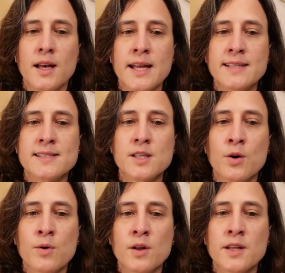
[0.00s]
Let's
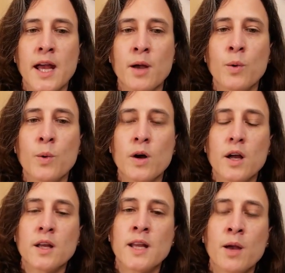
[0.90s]
go on
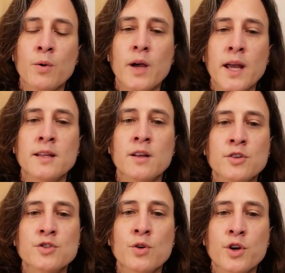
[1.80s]
now
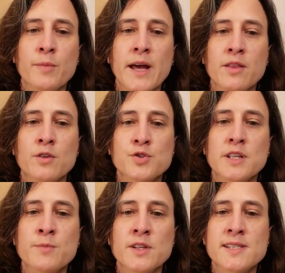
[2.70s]
and talk about the
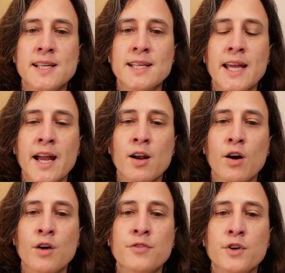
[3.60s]
treatments and
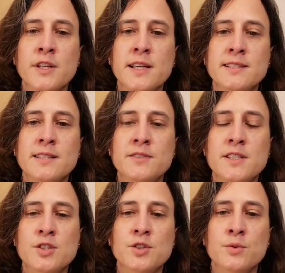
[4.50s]
care of connective
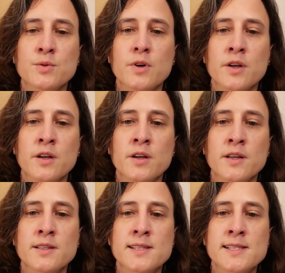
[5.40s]
tissue
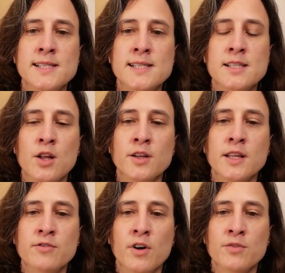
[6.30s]
disease lung
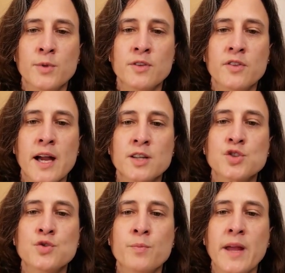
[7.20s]
involvement. There are
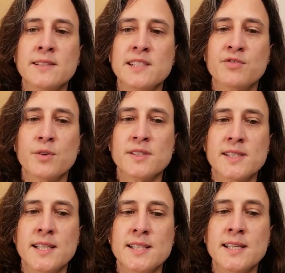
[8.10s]
two main different
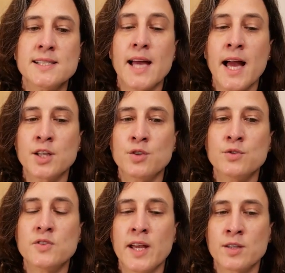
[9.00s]
settings,
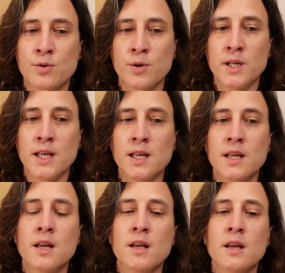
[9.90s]
acute and chronic.